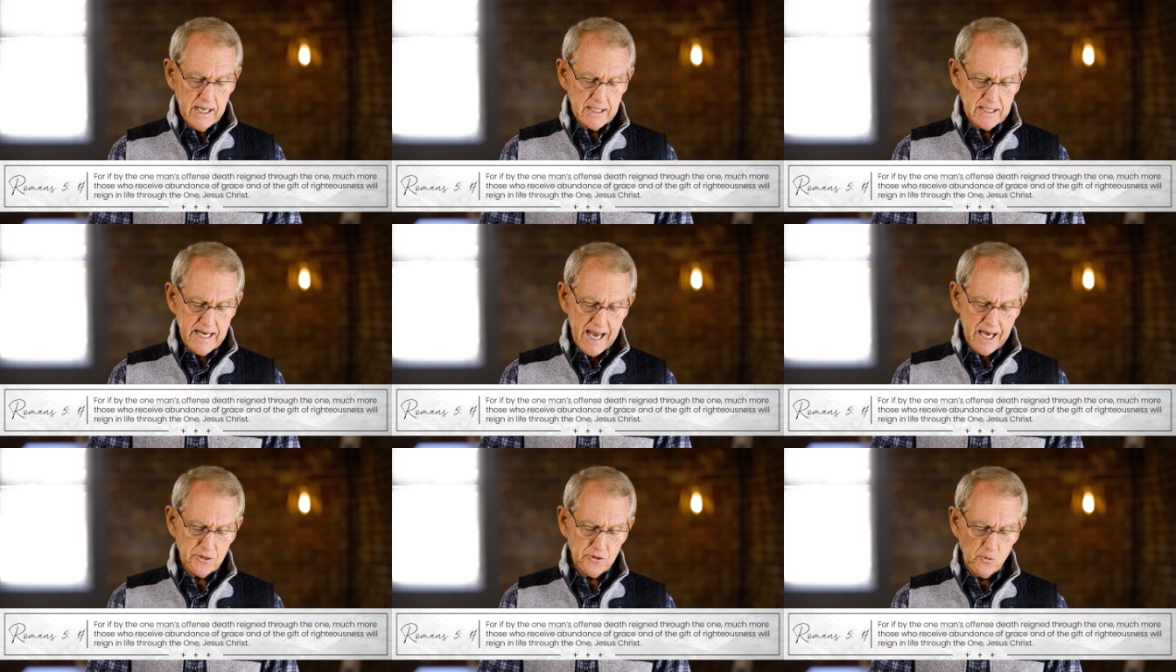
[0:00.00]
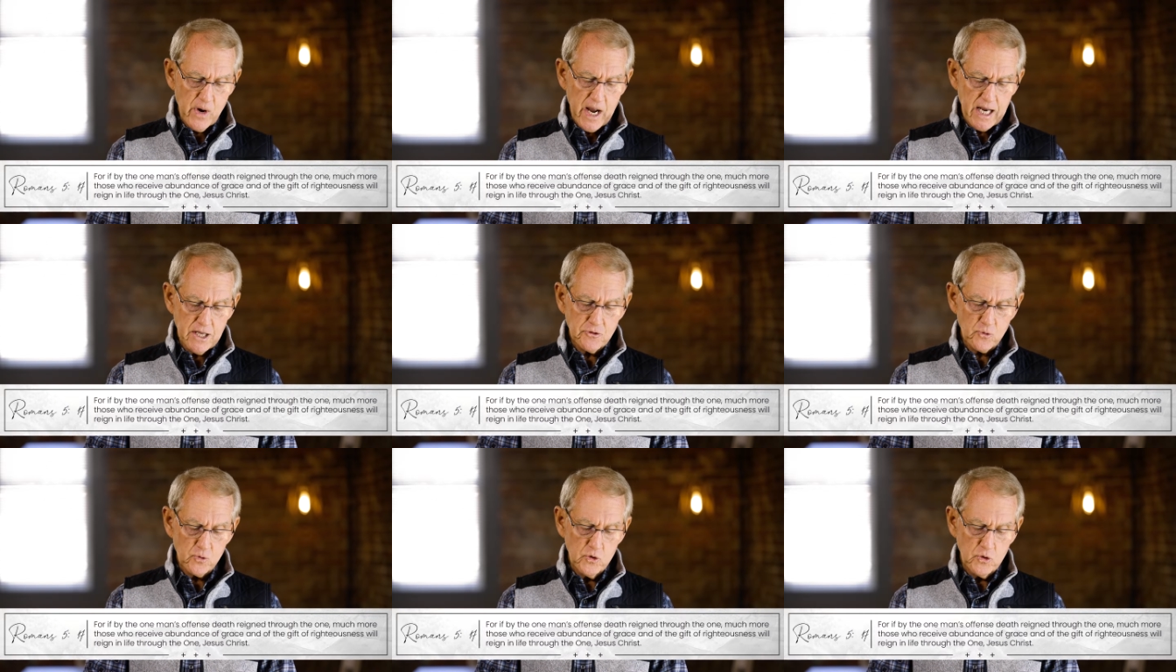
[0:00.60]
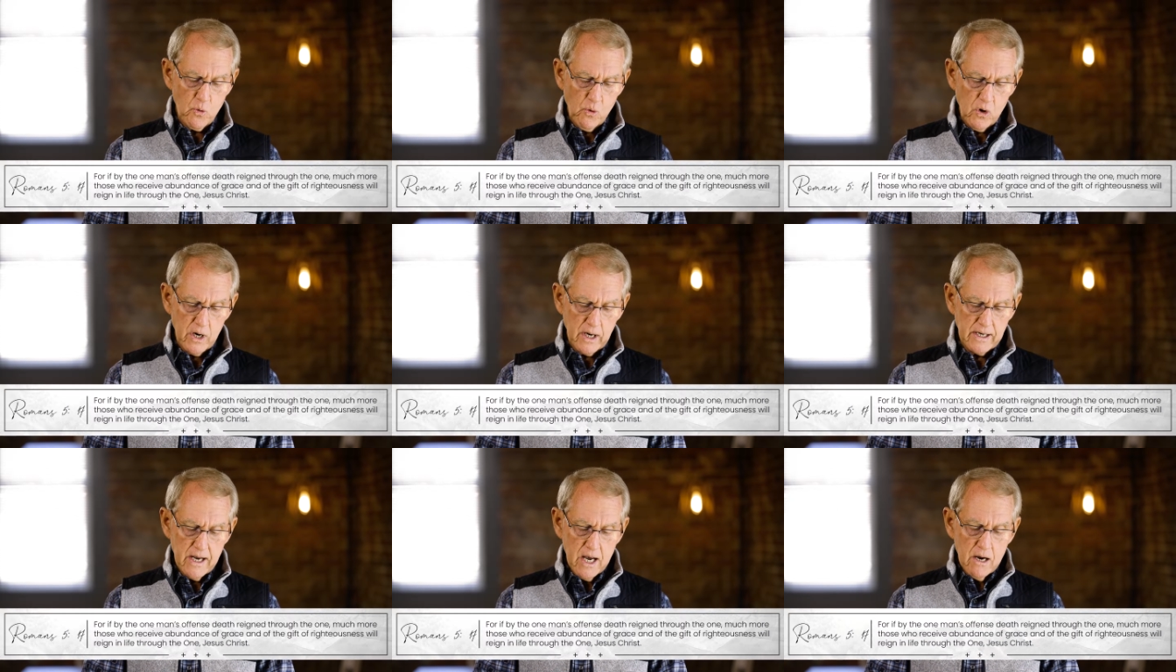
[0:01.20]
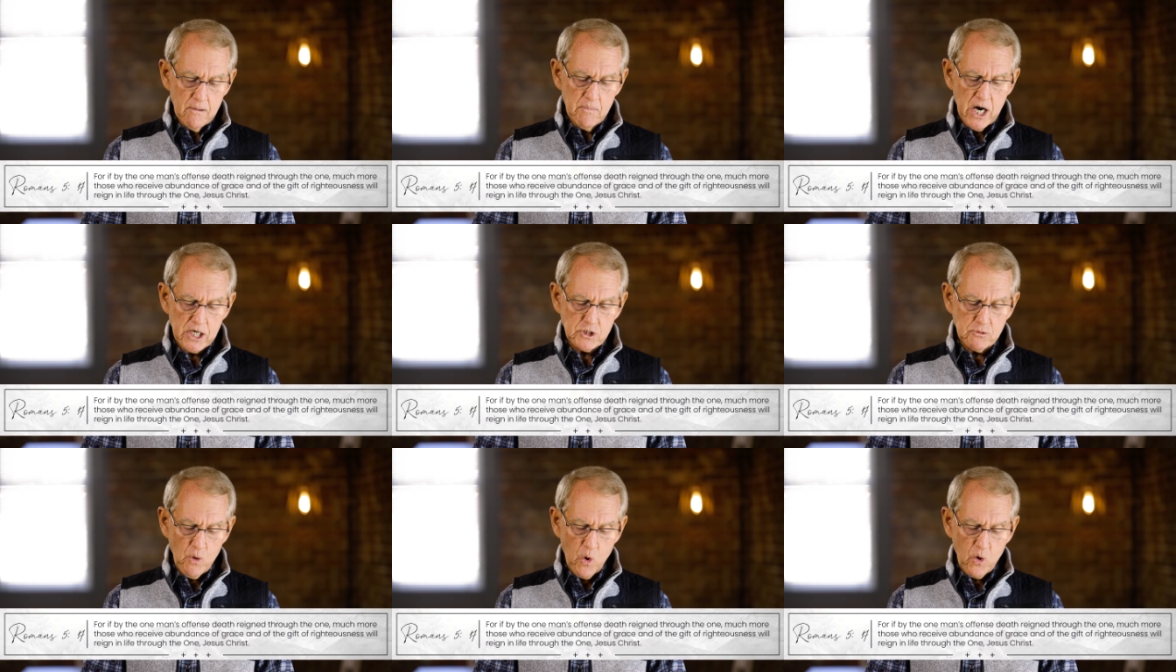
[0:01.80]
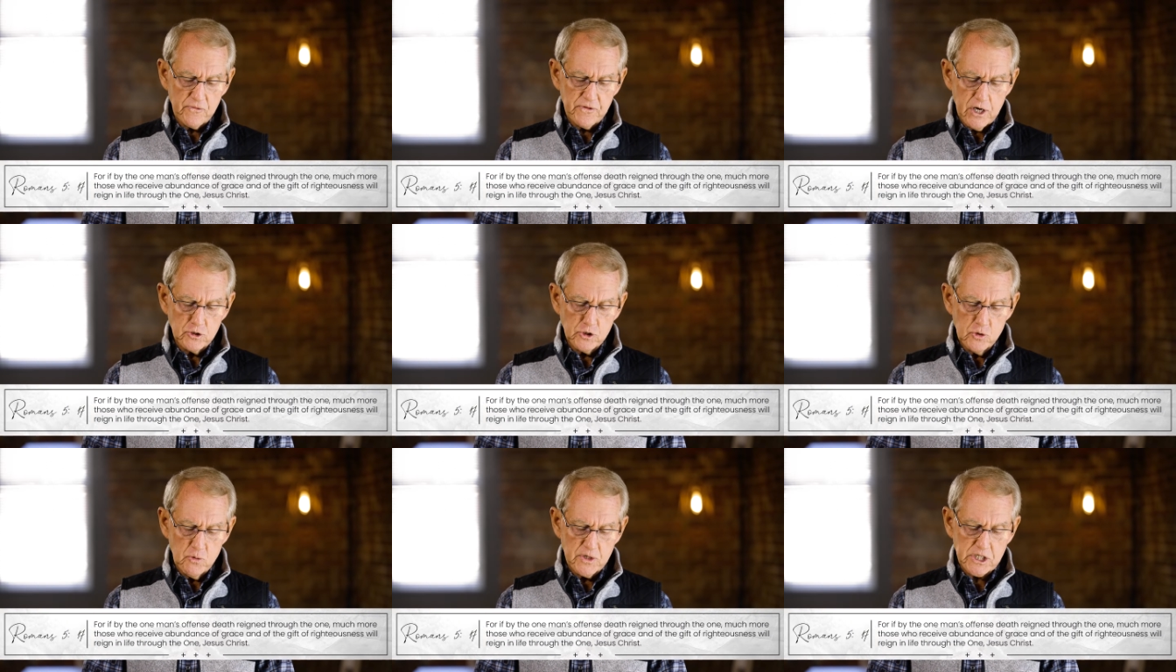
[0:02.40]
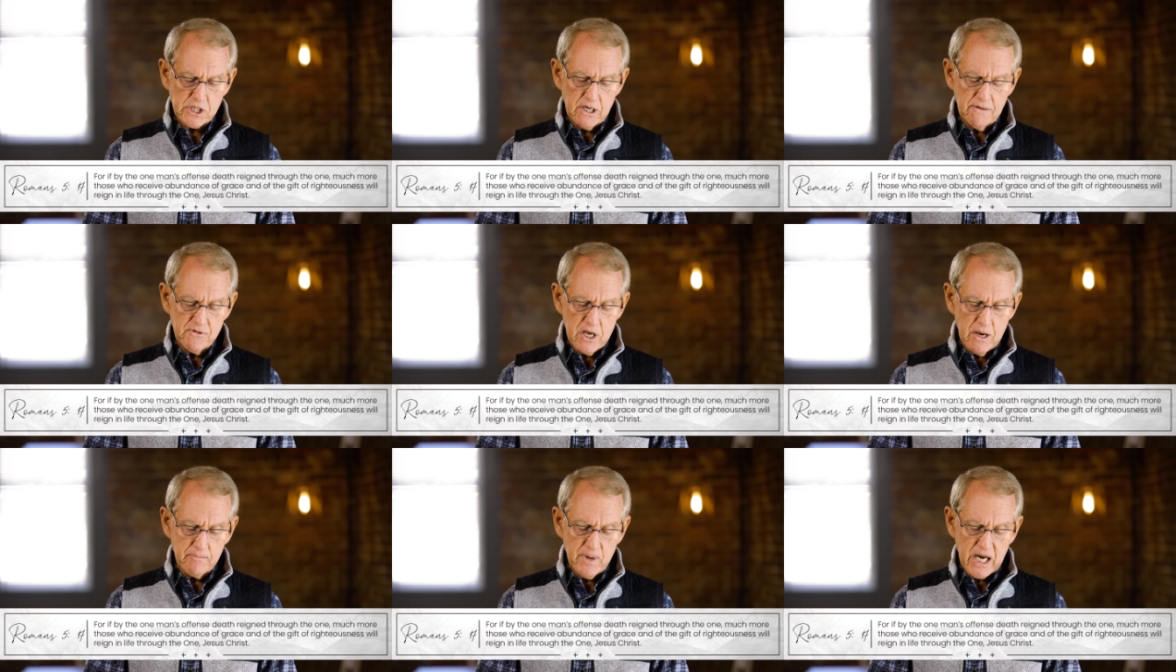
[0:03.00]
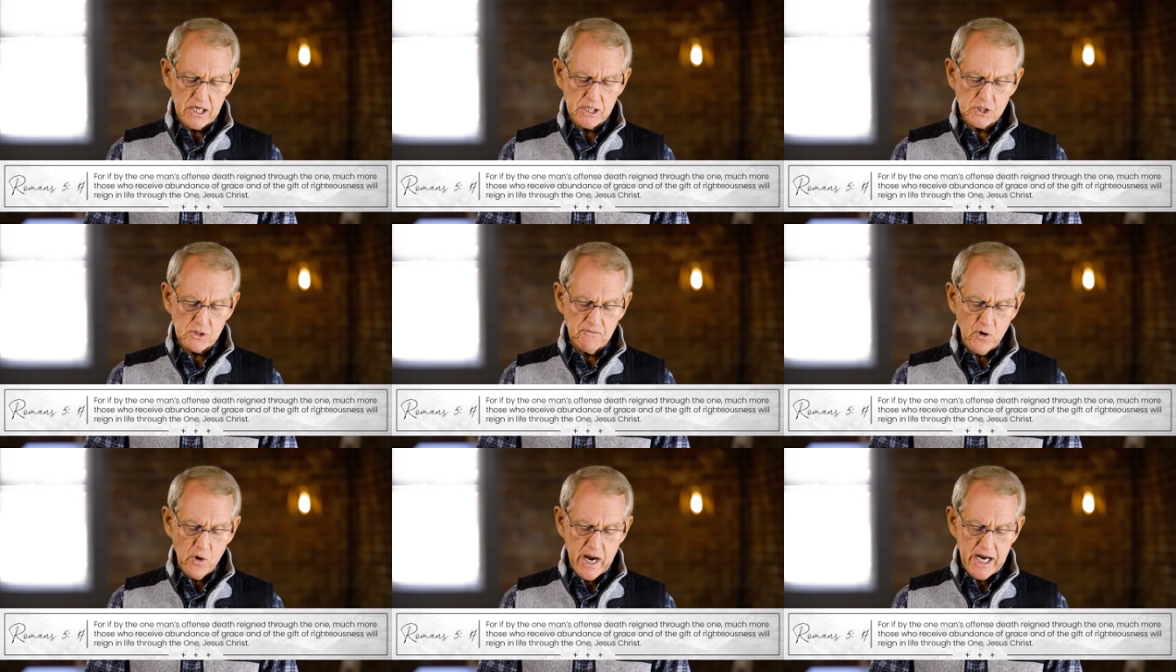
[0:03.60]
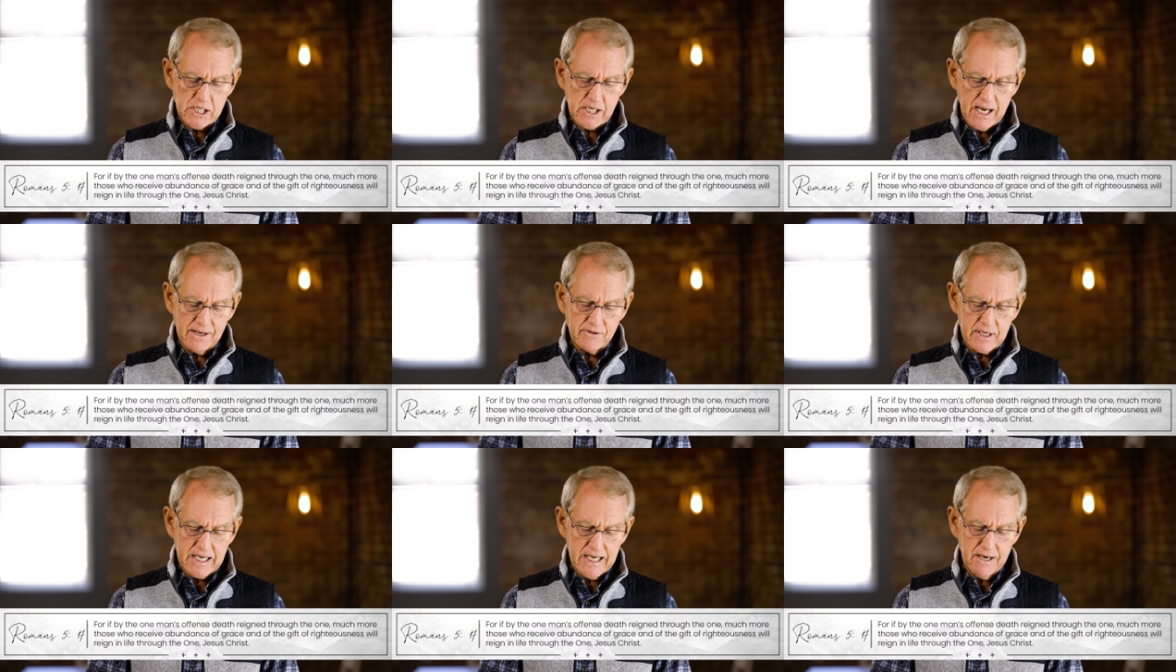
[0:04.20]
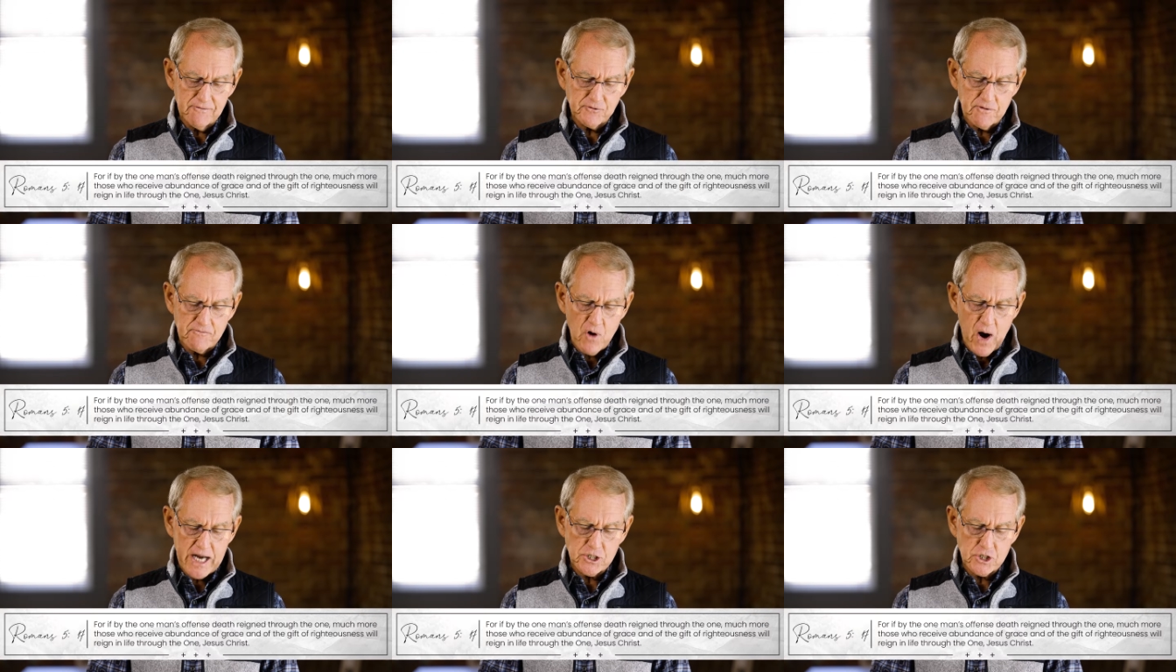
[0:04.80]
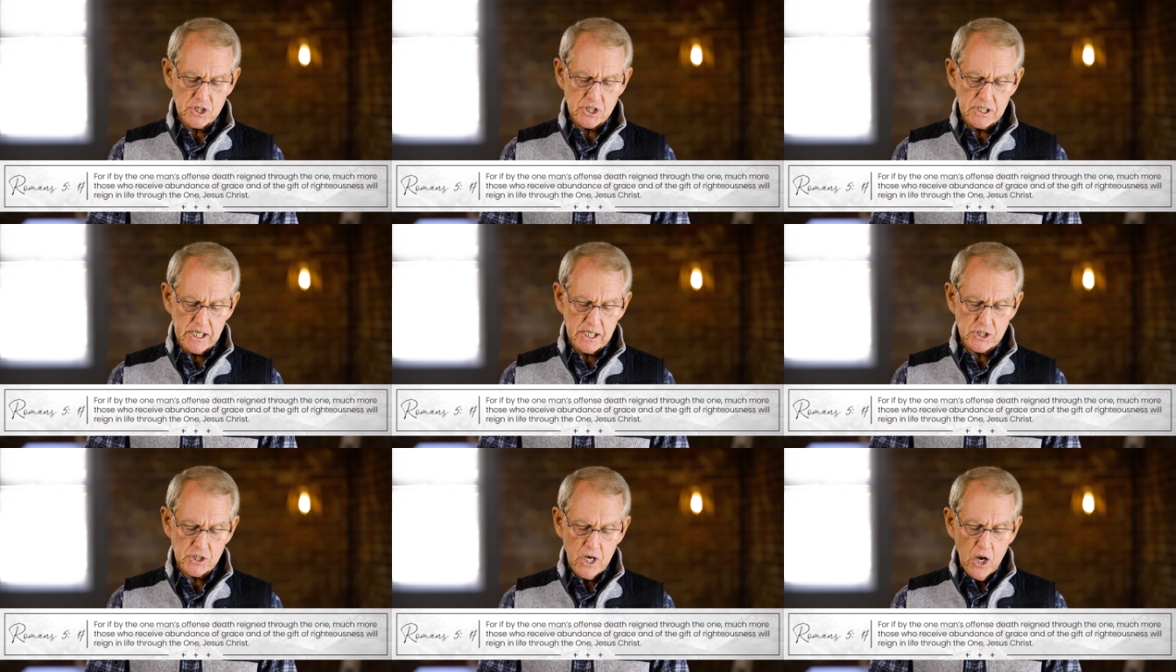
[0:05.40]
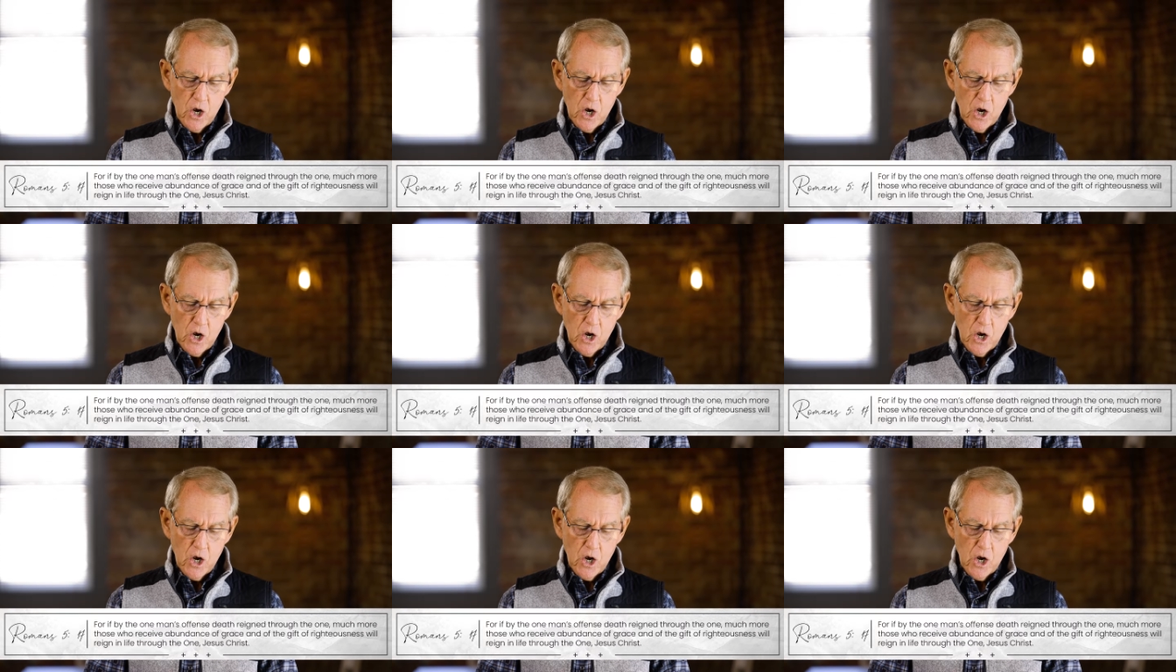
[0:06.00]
Death reigned through the one, much more those who receive the abundance of grace and the gift of righteousness